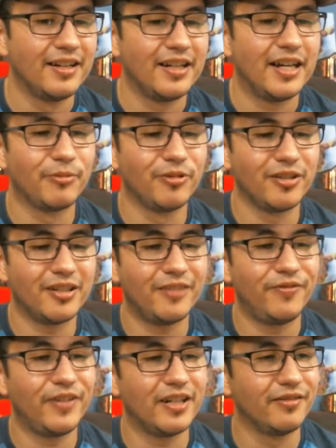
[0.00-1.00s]
really not a
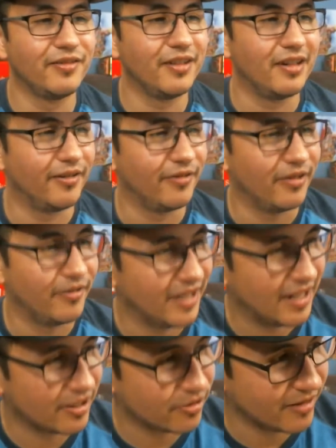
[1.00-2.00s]
fan of the
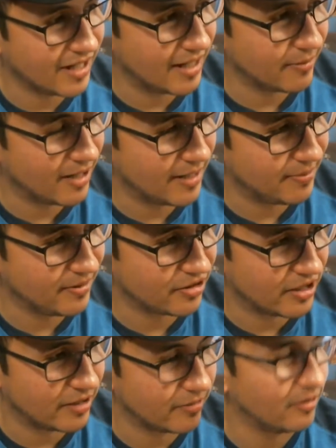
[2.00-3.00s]
actual camera app in
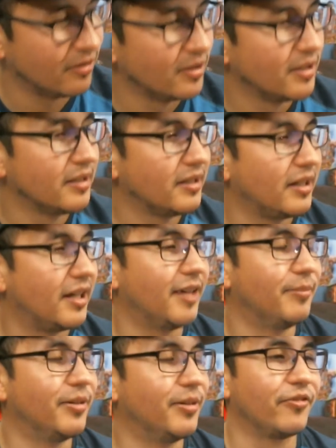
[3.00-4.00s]
general.
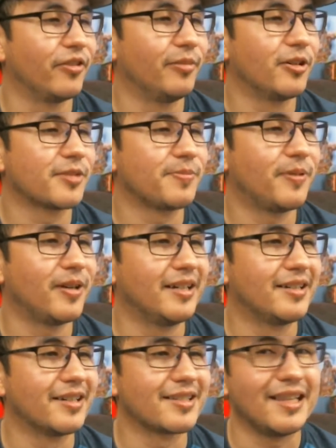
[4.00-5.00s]
But for the most part, it
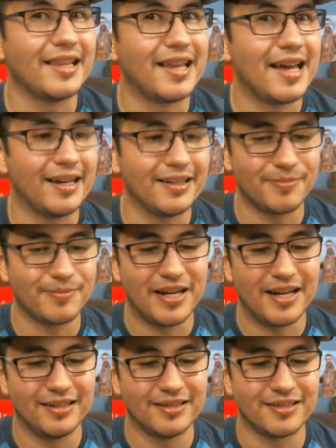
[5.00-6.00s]
doesn't lag as
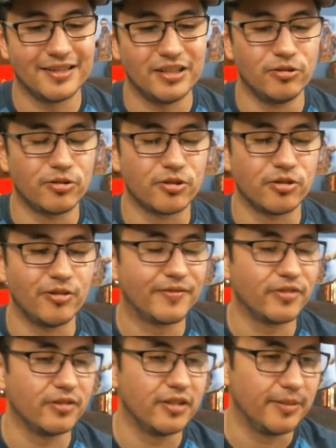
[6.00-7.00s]
bad as it used to
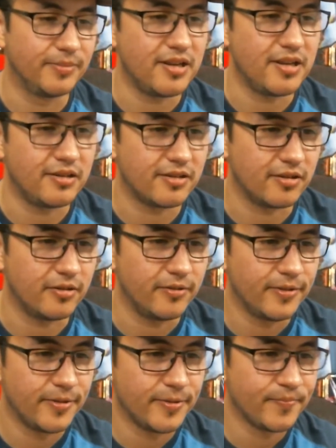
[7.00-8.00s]
after the update. So,
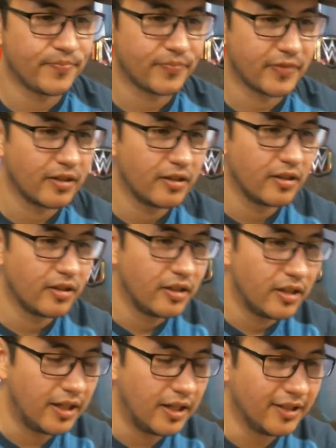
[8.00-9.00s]

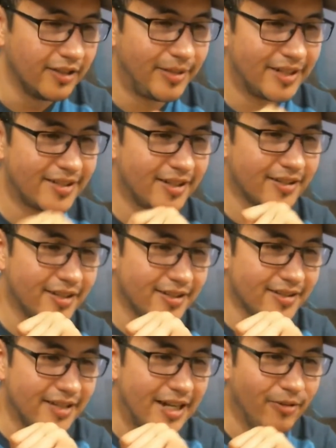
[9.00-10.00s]
Live by Tech
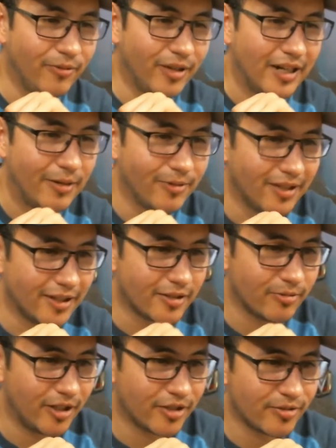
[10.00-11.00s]
says, what I would like
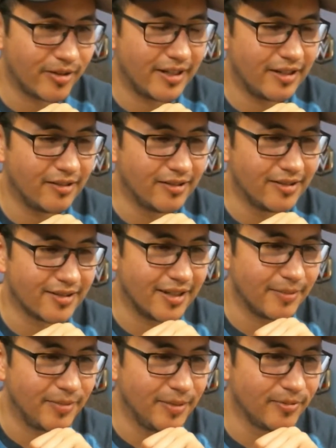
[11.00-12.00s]
to watch right now is
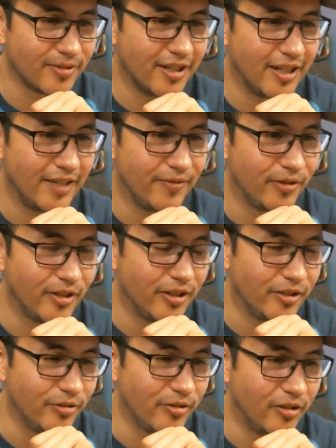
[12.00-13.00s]
like people take a phone
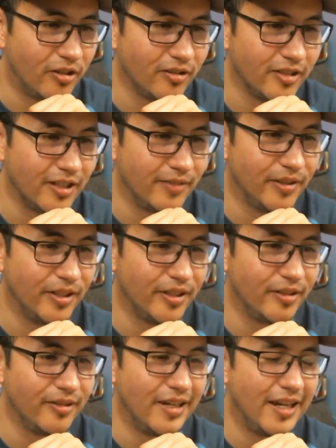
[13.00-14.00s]
and do all day
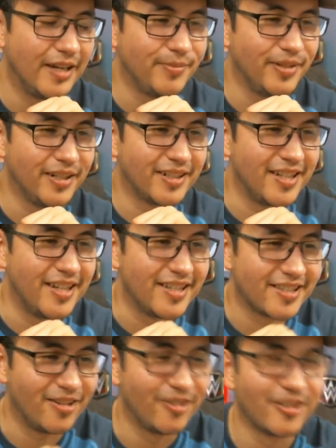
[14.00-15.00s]
video and pick
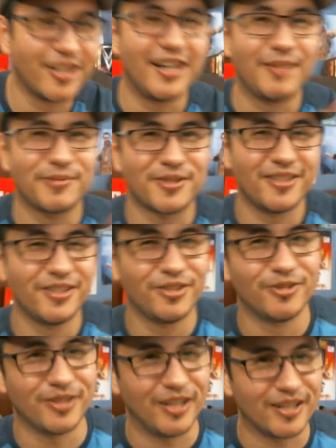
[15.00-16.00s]
tests. Okay, I'm just gonna
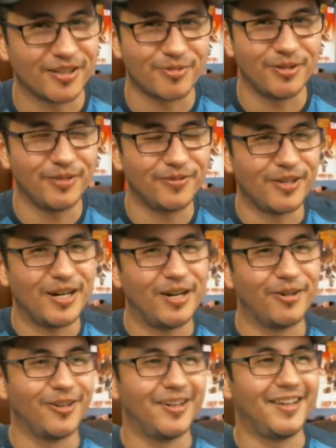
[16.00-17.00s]
do it like a
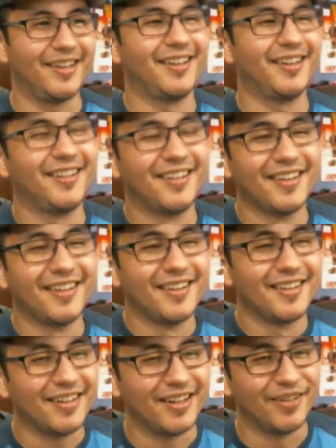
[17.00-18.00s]
24-hour
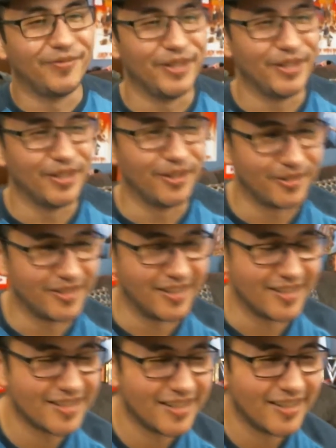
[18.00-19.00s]
video
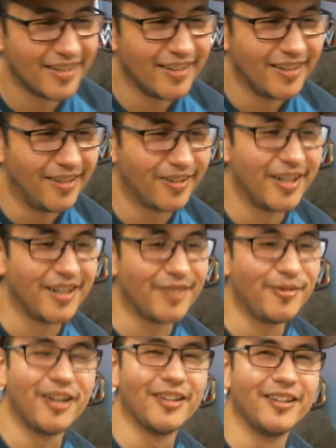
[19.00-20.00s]
test. Okay,
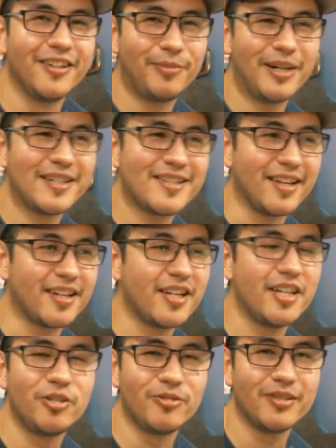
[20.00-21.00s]
Live by Tech.
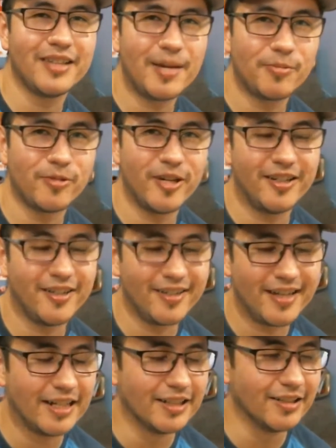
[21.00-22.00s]
Can you elaborate on
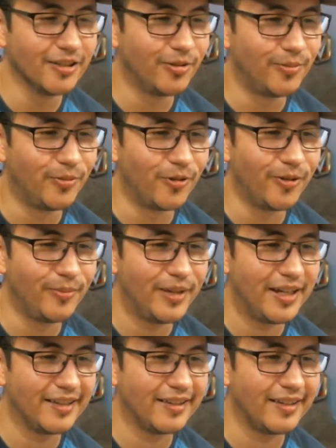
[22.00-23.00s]
that a little more,
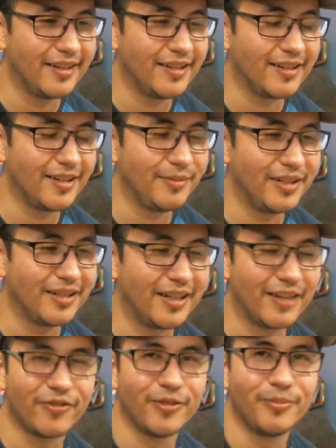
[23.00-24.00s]
man? Like, I mean,
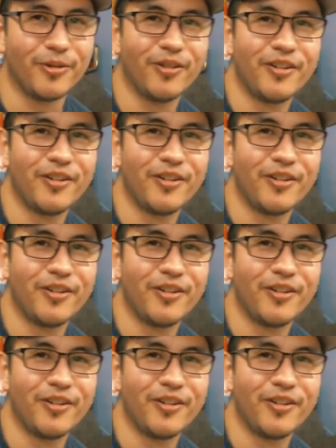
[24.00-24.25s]
like from